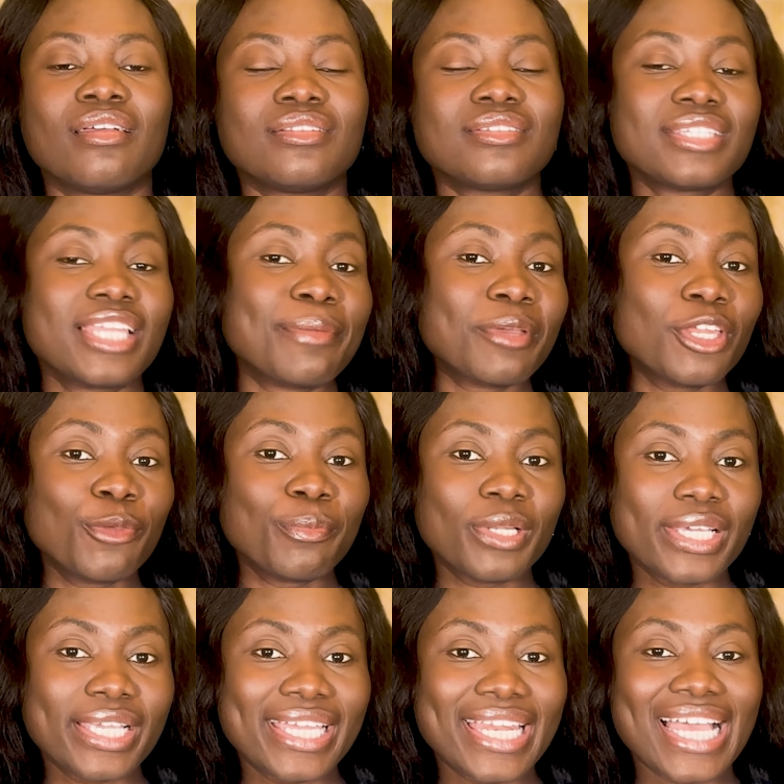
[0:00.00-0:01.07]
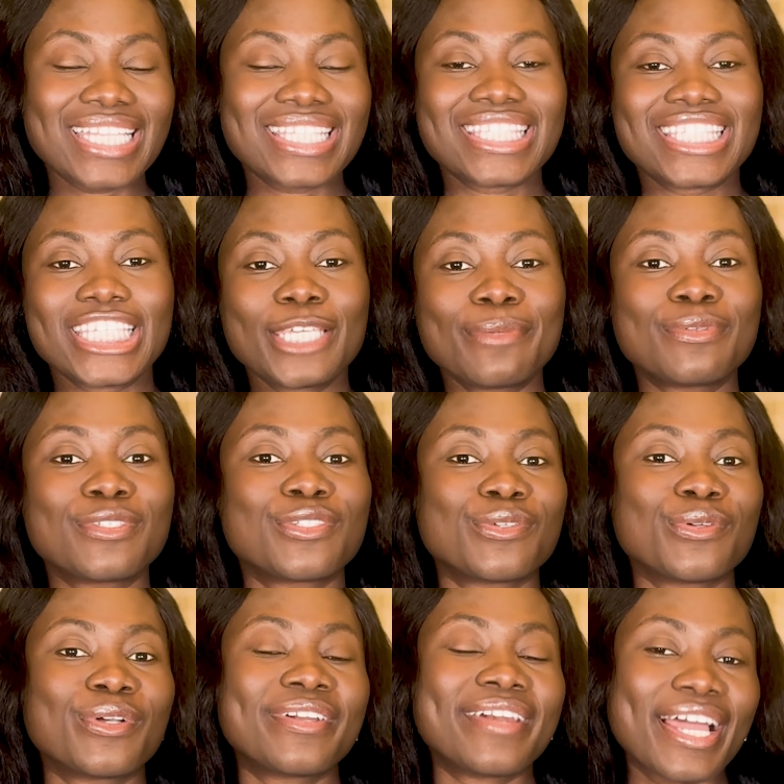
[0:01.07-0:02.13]
Today I'm going to be looking at tips
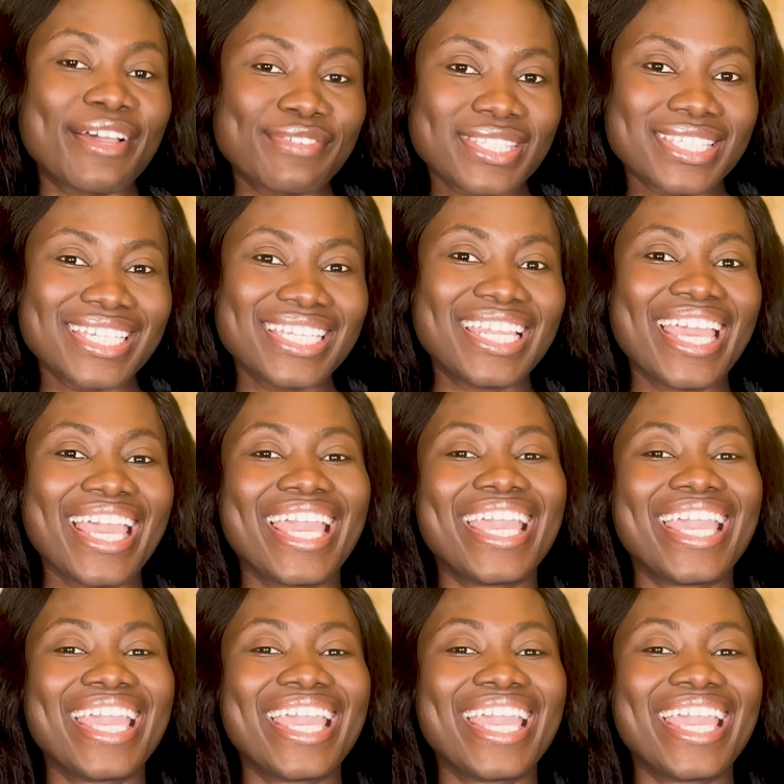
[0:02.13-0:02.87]
to crafting